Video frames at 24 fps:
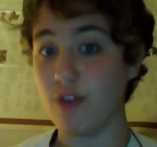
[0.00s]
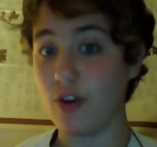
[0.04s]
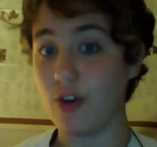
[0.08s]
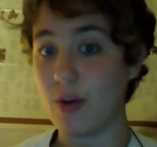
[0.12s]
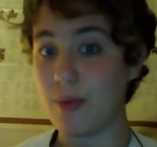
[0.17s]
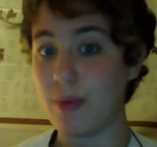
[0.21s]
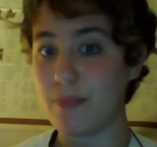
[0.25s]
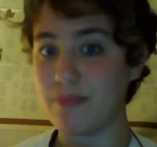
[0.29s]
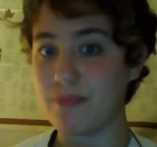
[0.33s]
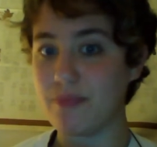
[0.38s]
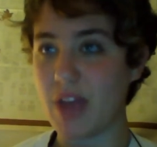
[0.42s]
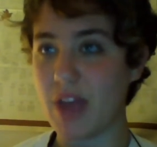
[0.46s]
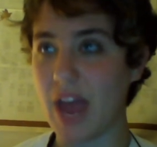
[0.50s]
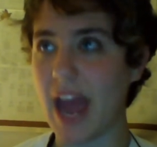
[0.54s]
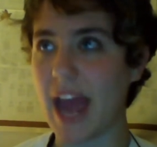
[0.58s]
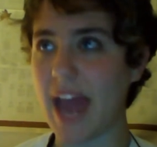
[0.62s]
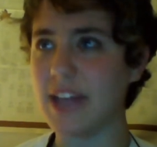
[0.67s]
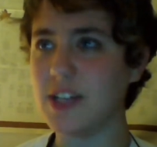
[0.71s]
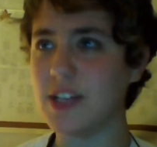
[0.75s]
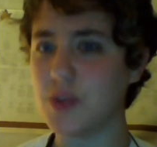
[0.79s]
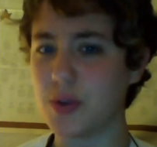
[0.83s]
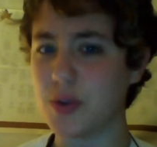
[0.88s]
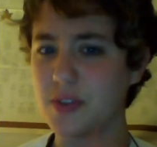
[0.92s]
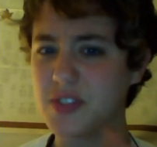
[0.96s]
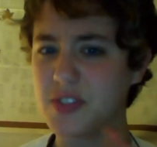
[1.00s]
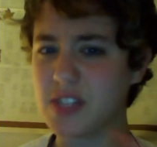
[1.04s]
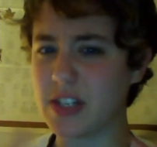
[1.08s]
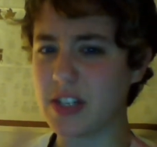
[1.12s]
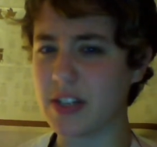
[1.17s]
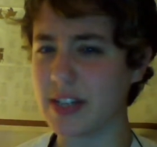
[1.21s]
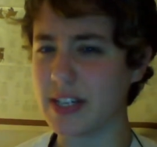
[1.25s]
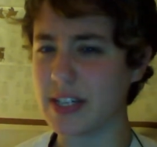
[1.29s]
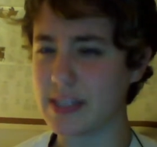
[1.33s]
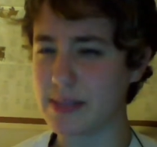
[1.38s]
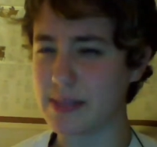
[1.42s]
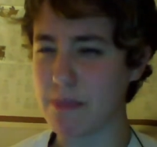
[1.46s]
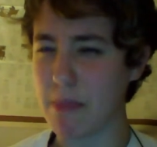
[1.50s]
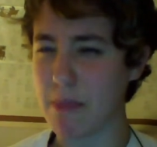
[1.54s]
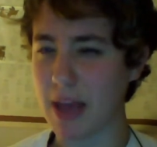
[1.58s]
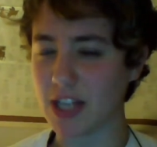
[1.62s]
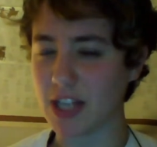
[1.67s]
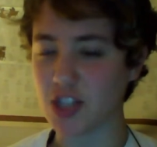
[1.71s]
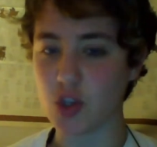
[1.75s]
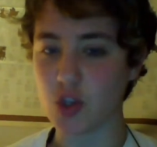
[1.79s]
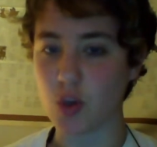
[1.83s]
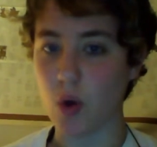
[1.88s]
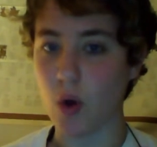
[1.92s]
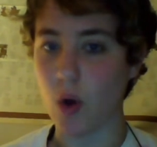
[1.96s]
from any sort of serious
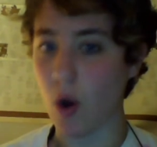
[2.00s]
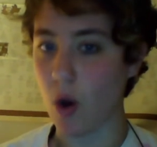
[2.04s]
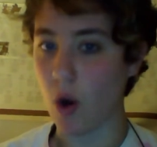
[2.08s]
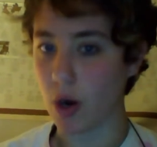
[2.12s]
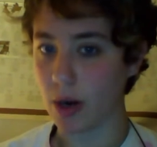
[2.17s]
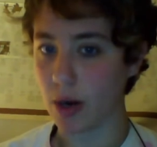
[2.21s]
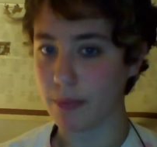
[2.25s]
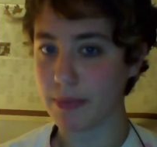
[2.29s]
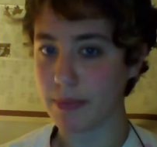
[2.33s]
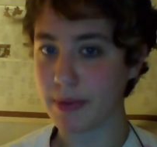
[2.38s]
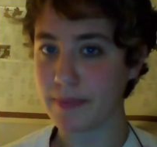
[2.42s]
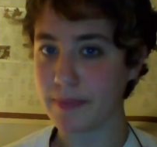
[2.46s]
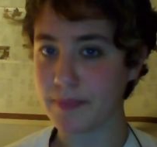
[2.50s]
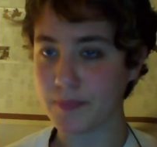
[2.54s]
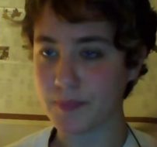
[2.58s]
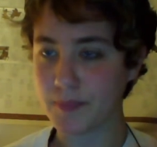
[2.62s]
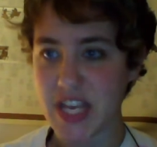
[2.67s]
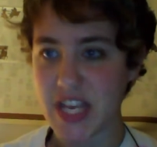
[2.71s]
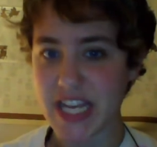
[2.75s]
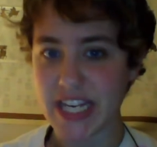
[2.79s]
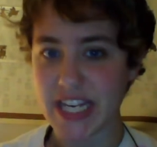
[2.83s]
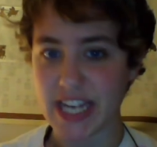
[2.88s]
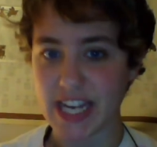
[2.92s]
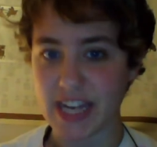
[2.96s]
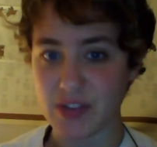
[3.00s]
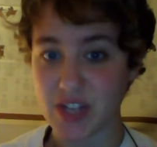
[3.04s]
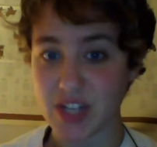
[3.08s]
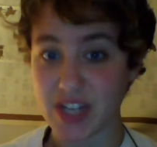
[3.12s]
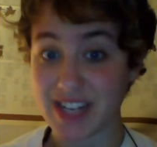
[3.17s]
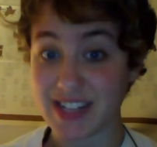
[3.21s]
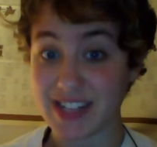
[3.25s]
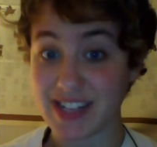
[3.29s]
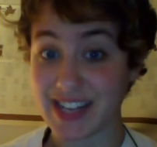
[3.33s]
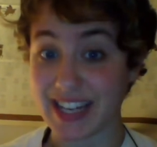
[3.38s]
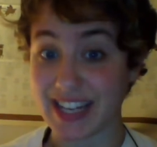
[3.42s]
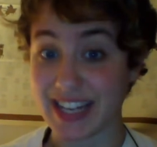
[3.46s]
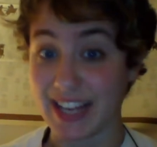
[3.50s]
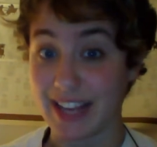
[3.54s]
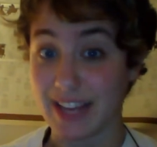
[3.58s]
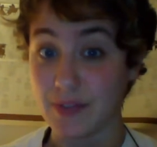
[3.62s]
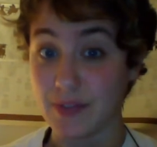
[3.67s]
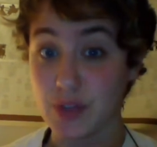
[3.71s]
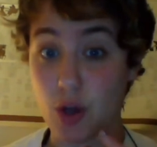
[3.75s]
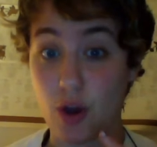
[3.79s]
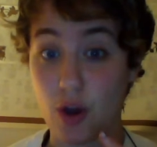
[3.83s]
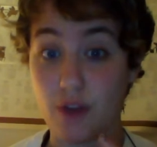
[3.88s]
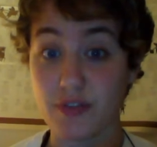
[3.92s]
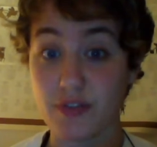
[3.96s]
magical harm. The downside is that it
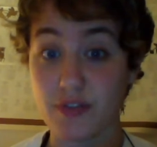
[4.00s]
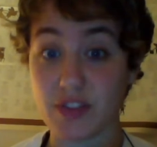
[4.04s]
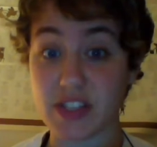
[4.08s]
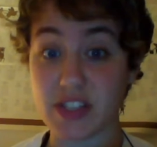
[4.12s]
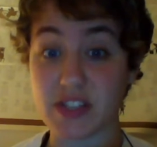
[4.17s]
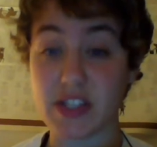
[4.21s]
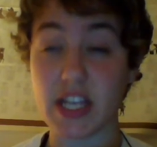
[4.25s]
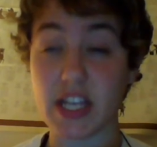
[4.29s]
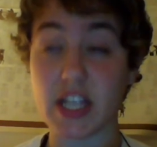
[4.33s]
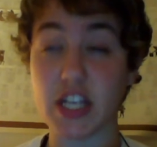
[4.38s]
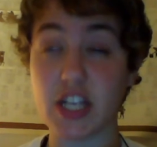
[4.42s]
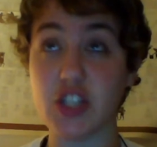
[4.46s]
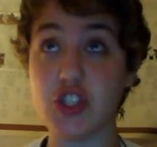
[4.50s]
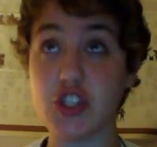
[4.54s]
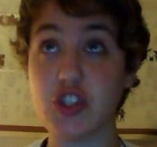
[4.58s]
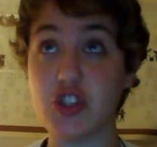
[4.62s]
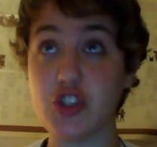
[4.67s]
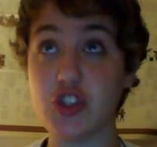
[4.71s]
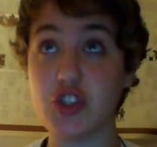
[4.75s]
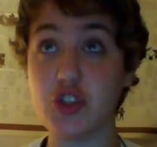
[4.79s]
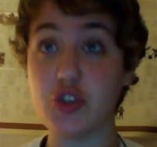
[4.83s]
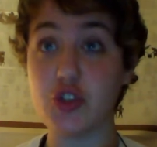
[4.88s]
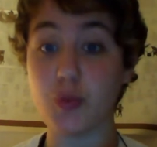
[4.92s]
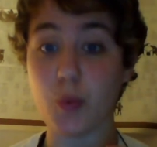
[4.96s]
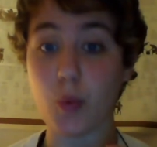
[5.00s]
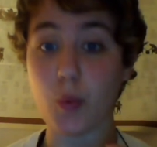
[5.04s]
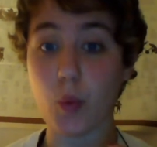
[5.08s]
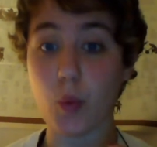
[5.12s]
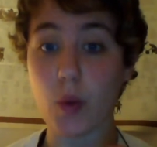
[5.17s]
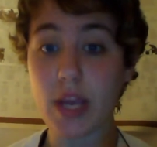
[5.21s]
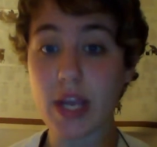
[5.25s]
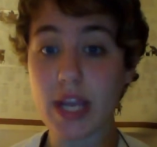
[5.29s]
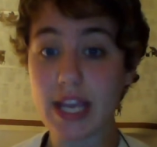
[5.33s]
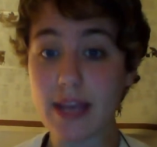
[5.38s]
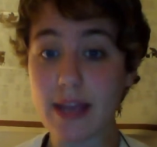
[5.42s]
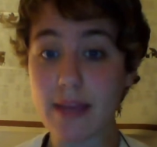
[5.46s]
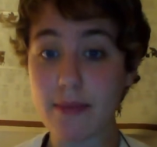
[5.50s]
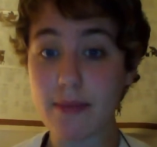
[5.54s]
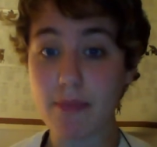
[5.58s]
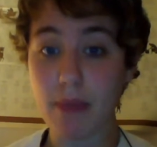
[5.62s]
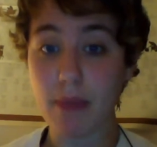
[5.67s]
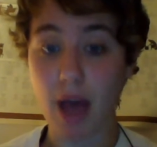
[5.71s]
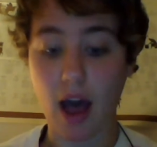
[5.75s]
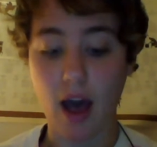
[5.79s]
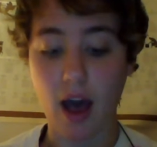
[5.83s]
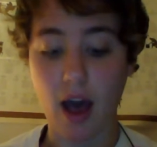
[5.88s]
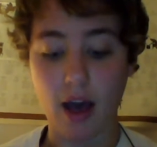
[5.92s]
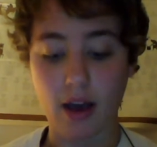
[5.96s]
gives off this
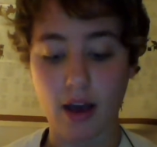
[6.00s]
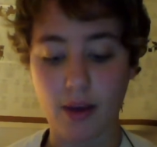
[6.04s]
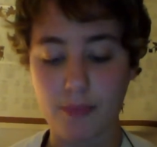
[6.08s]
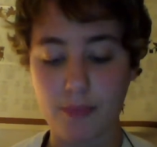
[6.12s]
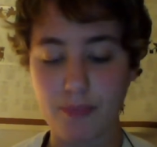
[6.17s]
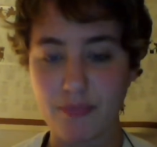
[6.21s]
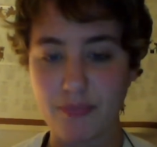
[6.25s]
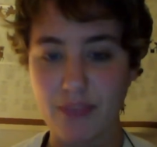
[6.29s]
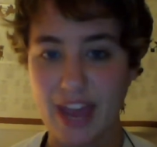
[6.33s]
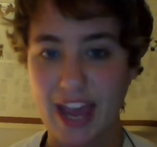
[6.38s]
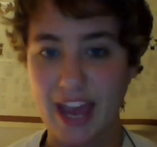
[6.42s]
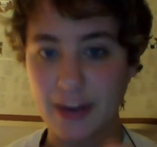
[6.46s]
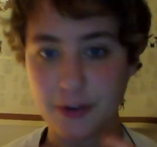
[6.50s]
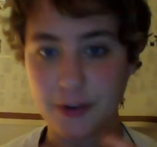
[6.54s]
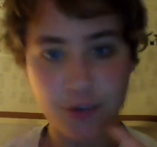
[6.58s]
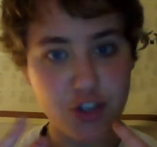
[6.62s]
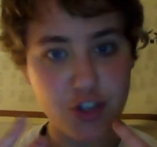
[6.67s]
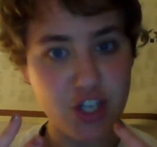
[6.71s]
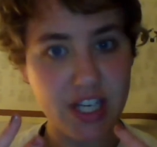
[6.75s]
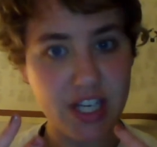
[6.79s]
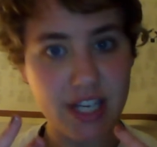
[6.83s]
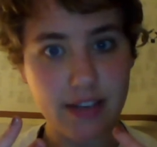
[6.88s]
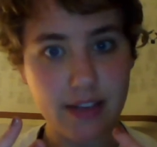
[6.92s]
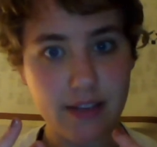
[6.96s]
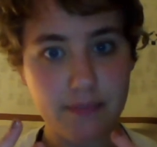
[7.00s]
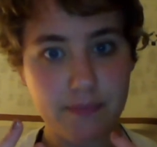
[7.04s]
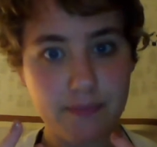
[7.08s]
extreme energy.